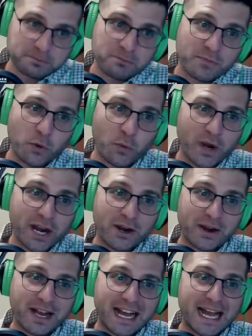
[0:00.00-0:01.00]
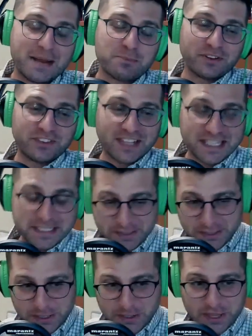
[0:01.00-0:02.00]
where I present to
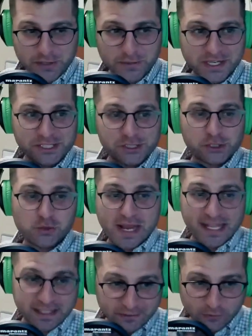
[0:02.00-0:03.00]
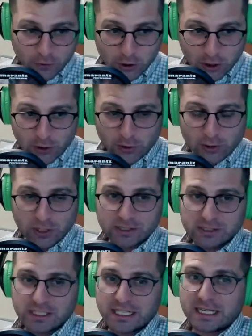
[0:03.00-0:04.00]
you 3 trends
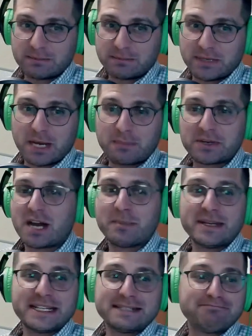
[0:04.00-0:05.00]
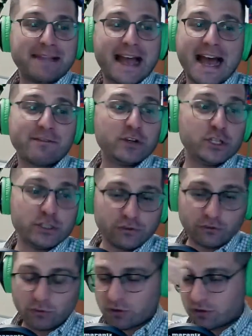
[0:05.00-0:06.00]
or upcoming avenues
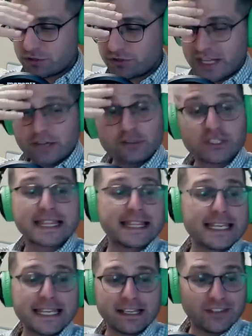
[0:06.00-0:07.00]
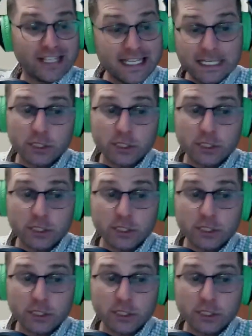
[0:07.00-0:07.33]
or just interesting things in your